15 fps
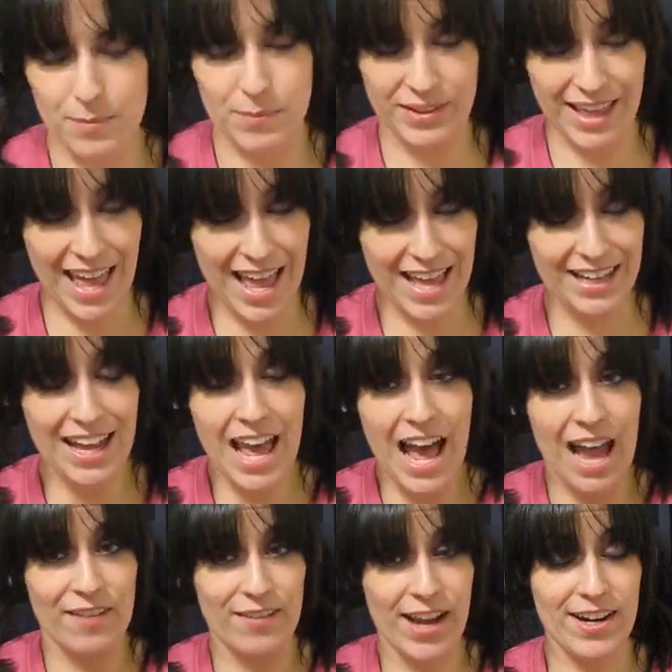But then
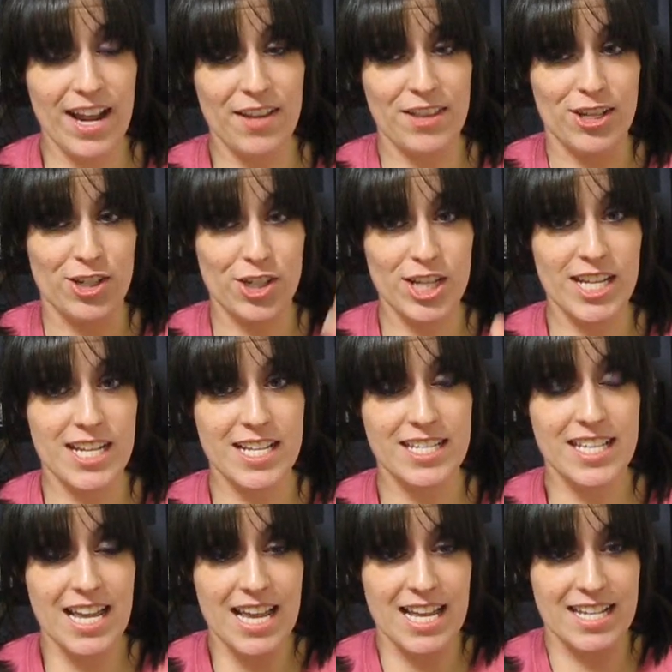I found out that
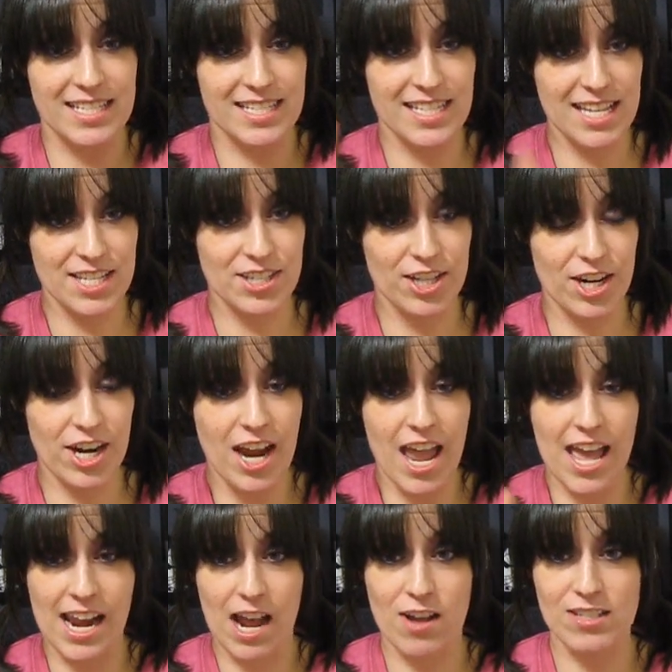she's his sister,
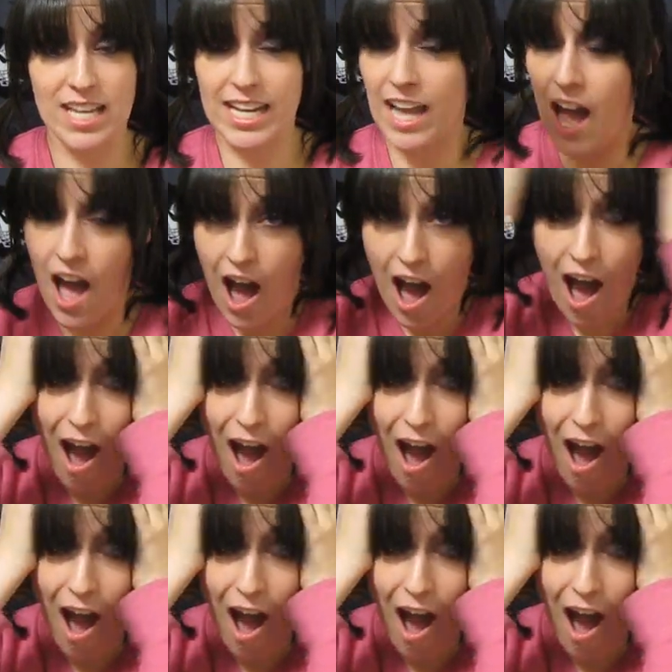and I was like, O